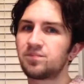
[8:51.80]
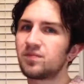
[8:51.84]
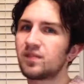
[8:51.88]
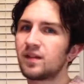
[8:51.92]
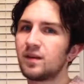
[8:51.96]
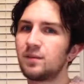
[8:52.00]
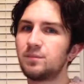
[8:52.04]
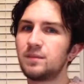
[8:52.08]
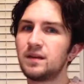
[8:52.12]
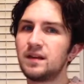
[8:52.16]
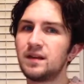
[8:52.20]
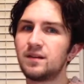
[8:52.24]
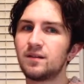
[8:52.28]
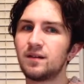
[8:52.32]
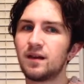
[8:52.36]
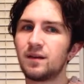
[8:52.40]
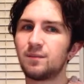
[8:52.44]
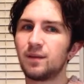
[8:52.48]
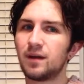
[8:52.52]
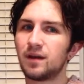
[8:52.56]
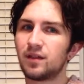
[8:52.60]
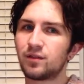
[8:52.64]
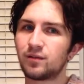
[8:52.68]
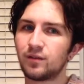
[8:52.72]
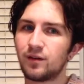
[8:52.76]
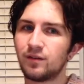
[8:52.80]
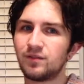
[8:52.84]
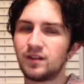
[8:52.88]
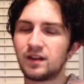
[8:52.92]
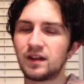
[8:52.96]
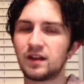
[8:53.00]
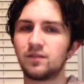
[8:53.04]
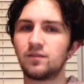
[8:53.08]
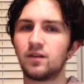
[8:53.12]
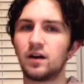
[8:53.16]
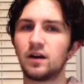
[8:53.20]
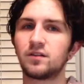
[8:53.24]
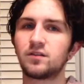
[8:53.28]
me and my thrifting
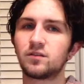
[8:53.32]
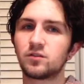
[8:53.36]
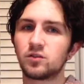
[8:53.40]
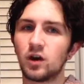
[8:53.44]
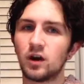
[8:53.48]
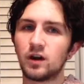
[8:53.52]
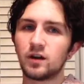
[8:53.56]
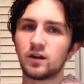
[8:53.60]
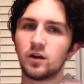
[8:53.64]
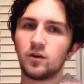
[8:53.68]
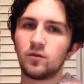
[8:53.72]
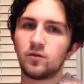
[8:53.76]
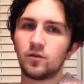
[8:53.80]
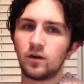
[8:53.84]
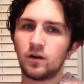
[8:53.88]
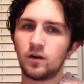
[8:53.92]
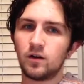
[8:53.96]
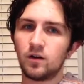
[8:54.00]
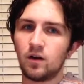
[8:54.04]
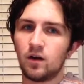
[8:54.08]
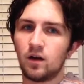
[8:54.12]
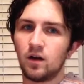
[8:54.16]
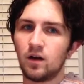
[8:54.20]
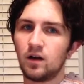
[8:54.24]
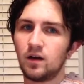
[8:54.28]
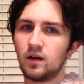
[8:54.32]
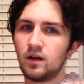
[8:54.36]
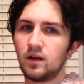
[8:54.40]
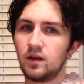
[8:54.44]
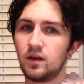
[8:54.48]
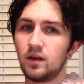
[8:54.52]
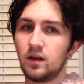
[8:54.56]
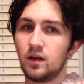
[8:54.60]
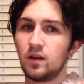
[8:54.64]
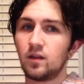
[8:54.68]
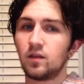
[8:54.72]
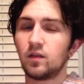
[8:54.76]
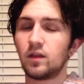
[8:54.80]
advice, try to go for
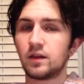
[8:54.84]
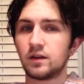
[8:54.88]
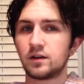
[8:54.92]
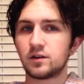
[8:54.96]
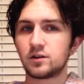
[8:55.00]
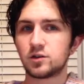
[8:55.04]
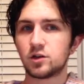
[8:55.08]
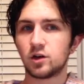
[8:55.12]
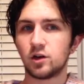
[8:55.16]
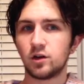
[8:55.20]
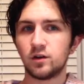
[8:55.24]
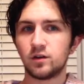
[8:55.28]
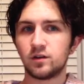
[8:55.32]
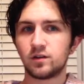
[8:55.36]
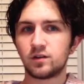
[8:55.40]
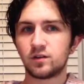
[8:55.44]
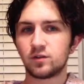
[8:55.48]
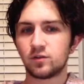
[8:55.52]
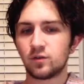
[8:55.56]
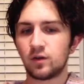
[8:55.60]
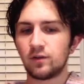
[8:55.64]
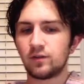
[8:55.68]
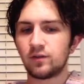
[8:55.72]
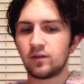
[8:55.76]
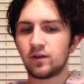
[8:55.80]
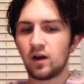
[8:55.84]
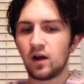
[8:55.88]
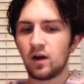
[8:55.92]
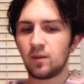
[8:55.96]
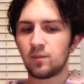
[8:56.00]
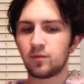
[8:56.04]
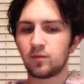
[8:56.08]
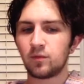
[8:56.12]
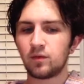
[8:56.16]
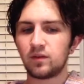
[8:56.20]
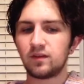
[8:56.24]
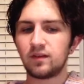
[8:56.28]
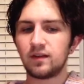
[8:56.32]
like church thrift
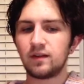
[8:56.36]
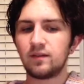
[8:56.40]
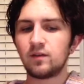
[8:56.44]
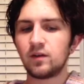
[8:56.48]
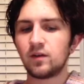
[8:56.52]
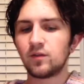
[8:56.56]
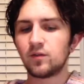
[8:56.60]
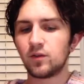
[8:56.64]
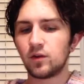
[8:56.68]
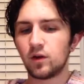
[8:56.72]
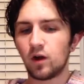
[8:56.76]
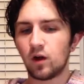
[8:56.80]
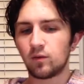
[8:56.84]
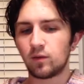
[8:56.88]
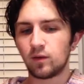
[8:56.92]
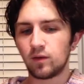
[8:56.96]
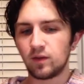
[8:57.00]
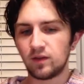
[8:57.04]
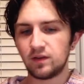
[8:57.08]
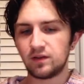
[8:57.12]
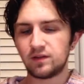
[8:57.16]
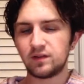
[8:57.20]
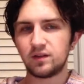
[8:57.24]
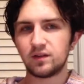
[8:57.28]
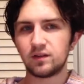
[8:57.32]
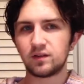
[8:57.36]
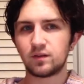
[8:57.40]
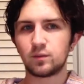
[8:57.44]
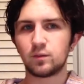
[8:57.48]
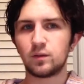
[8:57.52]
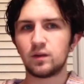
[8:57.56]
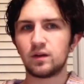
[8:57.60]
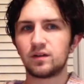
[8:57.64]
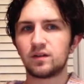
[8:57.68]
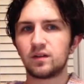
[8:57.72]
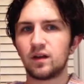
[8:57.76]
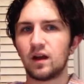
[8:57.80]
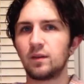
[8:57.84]
shops, which even if you're not religious,
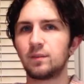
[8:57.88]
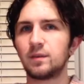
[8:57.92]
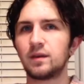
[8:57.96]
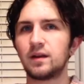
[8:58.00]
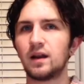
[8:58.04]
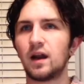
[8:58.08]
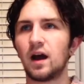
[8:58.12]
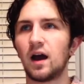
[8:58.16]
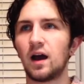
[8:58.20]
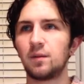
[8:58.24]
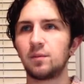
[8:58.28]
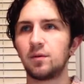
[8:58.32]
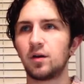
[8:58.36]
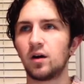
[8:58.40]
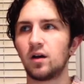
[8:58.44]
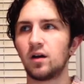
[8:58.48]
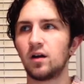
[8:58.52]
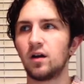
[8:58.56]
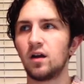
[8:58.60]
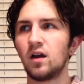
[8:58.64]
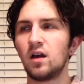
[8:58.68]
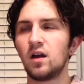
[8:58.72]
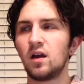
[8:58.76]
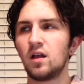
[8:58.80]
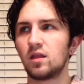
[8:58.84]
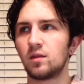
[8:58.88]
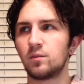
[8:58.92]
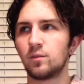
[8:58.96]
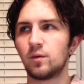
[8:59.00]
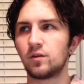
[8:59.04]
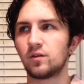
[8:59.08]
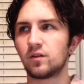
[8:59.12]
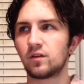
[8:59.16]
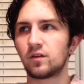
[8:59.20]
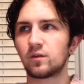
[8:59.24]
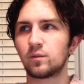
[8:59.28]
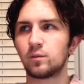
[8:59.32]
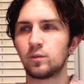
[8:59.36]
which I mean, I'm not the
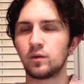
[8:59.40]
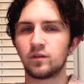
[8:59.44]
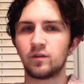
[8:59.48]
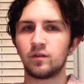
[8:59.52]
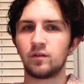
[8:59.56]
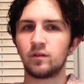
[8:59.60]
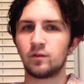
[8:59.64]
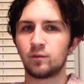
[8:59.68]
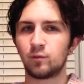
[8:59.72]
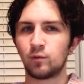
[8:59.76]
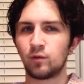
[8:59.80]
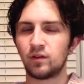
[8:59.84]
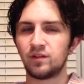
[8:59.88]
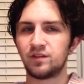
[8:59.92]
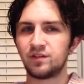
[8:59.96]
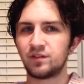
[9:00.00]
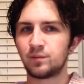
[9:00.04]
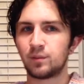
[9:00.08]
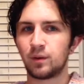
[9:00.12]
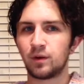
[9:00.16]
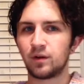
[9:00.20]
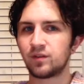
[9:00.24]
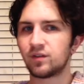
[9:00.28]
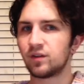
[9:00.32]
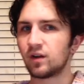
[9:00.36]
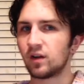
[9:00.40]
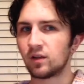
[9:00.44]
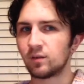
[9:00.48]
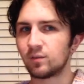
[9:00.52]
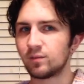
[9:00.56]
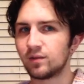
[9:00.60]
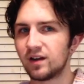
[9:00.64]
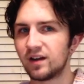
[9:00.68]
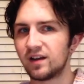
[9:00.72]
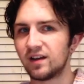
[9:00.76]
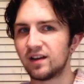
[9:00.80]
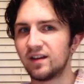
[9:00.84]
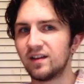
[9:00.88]
most explicitly religious person on the
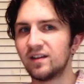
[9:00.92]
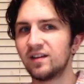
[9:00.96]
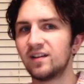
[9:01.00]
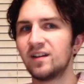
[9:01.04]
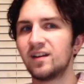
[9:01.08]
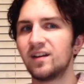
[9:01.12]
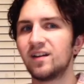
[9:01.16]
planet,